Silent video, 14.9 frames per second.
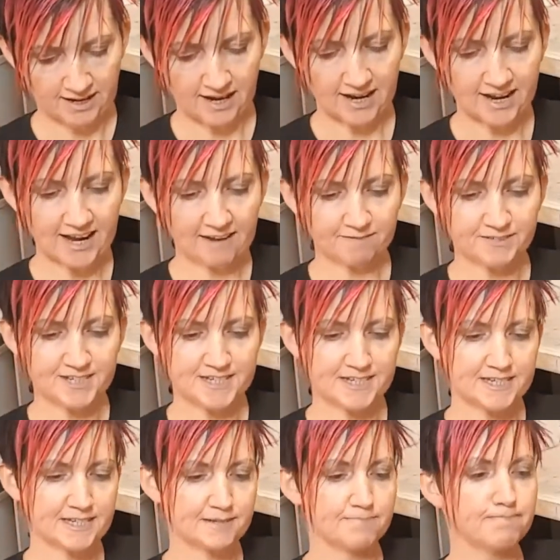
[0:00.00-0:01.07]
I have
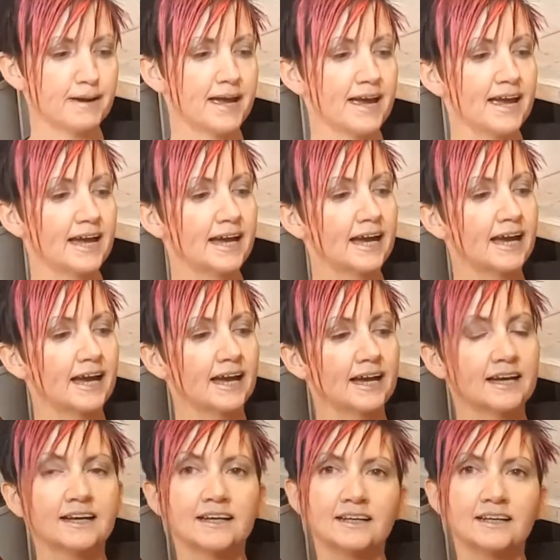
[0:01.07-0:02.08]
spare